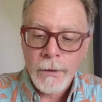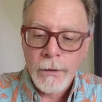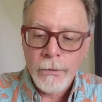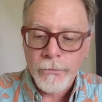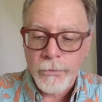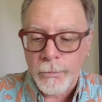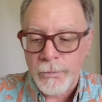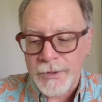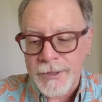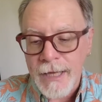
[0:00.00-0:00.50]

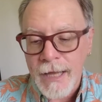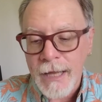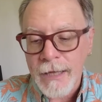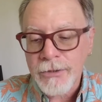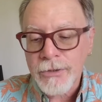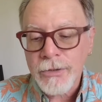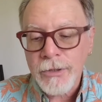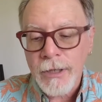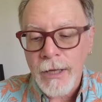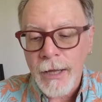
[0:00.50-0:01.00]
From day
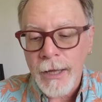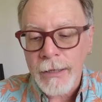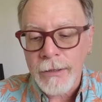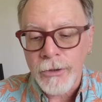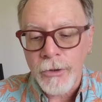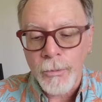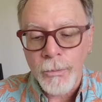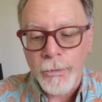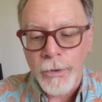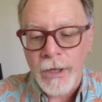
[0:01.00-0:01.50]
to night,
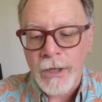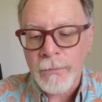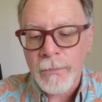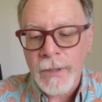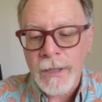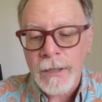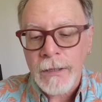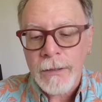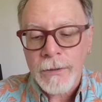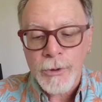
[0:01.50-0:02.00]
you bring
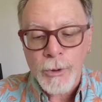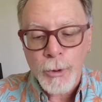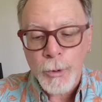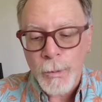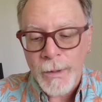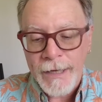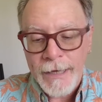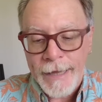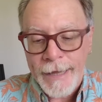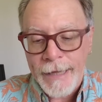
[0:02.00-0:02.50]
me
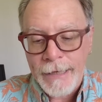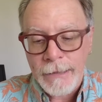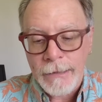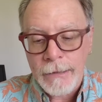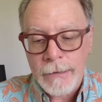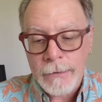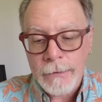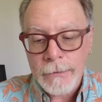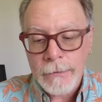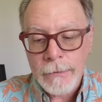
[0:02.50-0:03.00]
to an
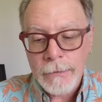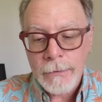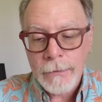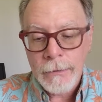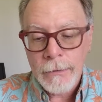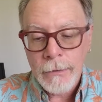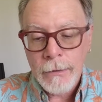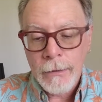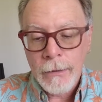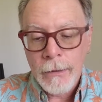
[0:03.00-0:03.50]
end.
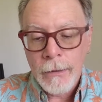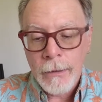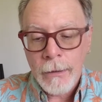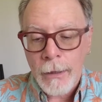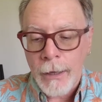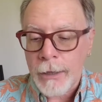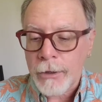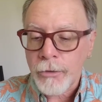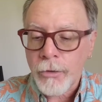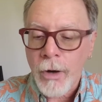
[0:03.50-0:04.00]

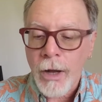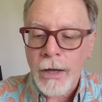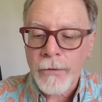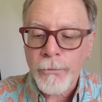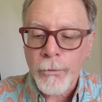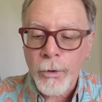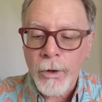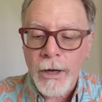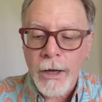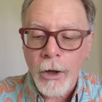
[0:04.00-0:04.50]
I cry
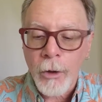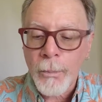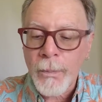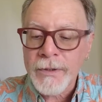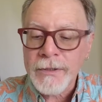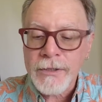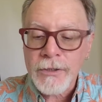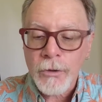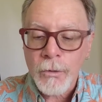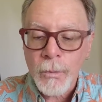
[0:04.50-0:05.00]
for help
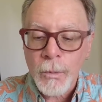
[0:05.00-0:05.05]
until